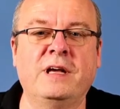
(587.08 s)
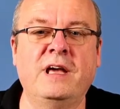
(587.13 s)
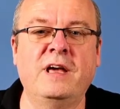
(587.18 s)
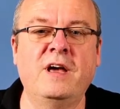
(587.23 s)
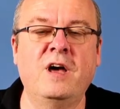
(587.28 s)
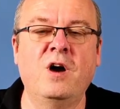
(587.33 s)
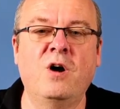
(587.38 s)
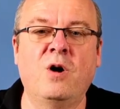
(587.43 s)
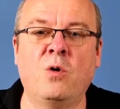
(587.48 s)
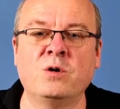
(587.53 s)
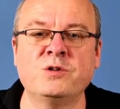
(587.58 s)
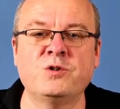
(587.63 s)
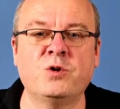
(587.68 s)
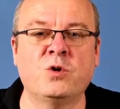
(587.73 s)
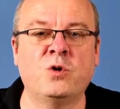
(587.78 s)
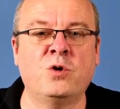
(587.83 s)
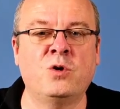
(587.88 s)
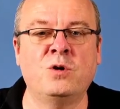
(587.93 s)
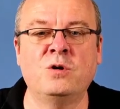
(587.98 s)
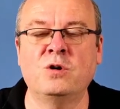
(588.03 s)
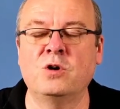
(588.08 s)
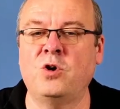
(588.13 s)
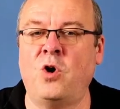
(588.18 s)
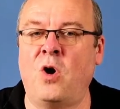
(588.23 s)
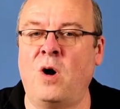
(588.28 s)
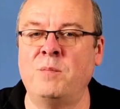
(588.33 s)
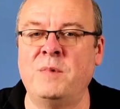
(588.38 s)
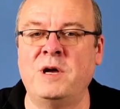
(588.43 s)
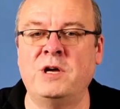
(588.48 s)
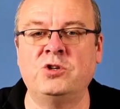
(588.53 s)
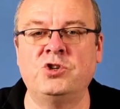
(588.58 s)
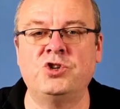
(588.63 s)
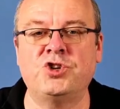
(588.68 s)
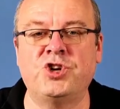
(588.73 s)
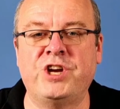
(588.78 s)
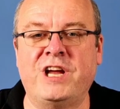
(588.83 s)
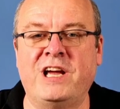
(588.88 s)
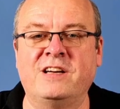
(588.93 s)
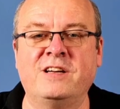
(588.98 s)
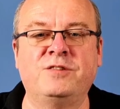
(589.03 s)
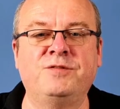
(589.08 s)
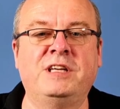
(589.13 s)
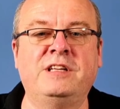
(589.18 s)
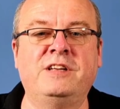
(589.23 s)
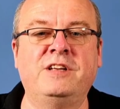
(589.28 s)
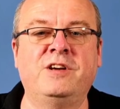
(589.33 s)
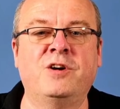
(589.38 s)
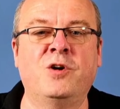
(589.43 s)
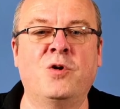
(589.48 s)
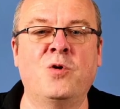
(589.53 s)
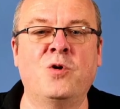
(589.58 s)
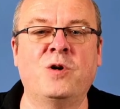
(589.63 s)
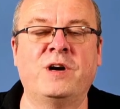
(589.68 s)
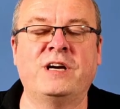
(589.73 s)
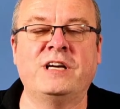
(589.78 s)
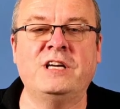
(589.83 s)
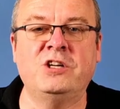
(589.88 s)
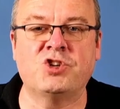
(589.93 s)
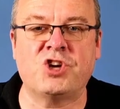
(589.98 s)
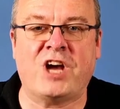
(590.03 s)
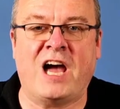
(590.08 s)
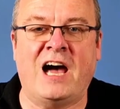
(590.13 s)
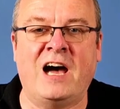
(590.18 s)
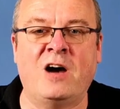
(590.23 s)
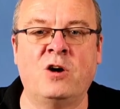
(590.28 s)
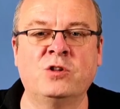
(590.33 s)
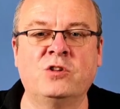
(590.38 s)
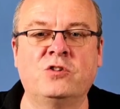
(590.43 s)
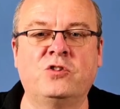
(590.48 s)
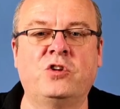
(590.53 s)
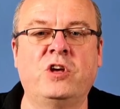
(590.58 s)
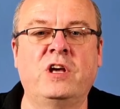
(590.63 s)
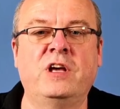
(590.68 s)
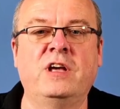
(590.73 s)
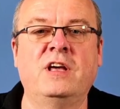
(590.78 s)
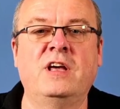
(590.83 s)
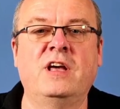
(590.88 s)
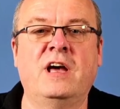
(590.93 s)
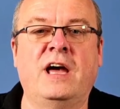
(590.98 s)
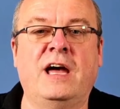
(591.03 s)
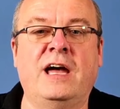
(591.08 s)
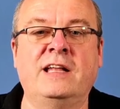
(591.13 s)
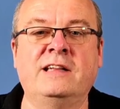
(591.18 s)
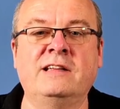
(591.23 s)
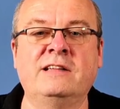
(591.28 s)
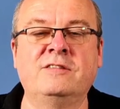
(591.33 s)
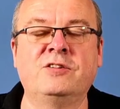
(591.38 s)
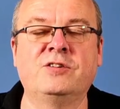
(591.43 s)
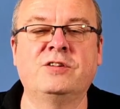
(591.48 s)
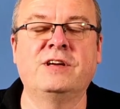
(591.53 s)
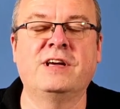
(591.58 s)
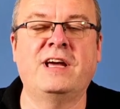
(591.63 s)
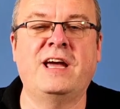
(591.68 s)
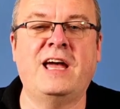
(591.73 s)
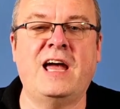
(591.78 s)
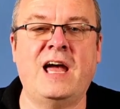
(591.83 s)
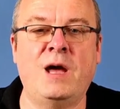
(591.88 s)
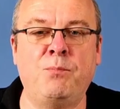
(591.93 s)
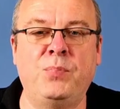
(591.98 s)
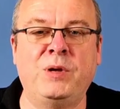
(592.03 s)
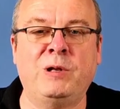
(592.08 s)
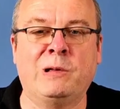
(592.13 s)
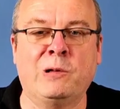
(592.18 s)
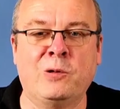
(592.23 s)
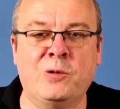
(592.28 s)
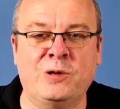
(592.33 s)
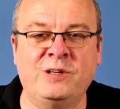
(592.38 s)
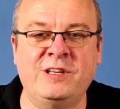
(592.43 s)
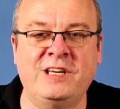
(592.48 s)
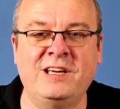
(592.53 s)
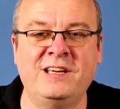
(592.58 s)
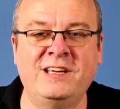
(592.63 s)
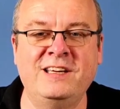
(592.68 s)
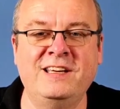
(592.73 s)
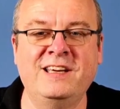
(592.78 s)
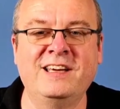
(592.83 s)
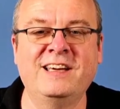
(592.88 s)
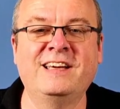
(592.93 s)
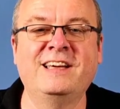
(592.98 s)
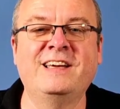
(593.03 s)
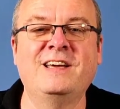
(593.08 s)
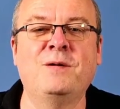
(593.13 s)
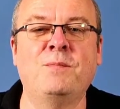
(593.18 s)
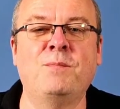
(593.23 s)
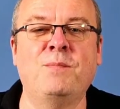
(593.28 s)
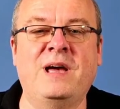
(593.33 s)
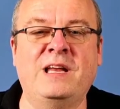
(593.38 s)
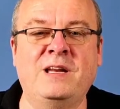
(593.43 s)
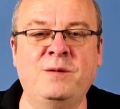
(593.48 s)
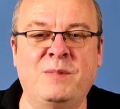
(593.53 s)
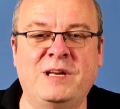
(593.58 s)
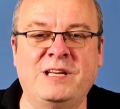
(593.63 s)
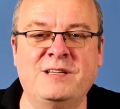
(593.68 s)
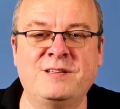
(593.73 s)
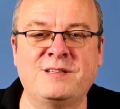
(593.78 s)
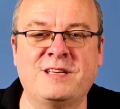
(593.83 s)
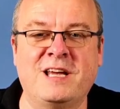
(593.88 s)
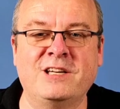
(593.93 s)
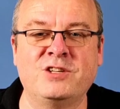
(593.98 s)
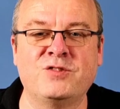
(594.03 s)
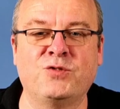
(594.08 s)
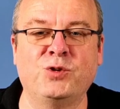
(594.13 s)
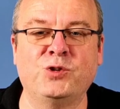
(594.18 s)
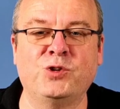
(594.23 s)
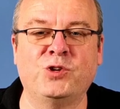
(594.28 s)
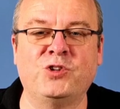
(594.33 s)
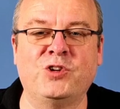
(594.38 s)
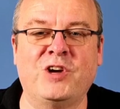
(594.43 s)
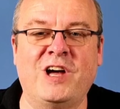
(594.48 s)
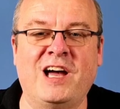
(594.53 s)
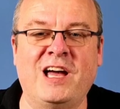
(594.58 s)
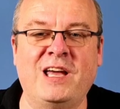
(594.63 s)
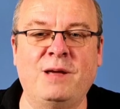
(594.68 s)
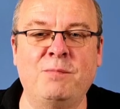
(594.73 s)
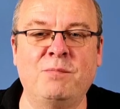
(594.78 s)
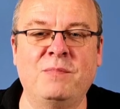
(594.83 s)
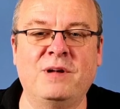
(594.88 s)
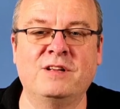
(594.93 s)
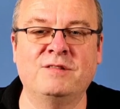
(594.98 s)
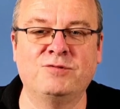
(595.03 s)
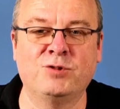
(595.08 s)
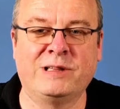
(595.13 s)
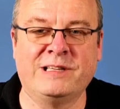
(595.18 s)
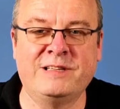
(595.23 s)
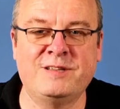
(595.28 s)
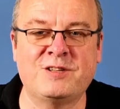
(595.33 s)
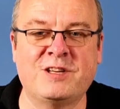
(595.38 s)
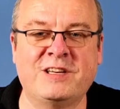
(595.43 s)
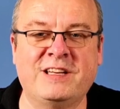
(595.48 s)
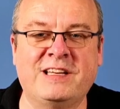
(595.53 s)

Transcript: Also, comment, share that video, reach out, and happy learning. Many, many thanks for your time and for listening.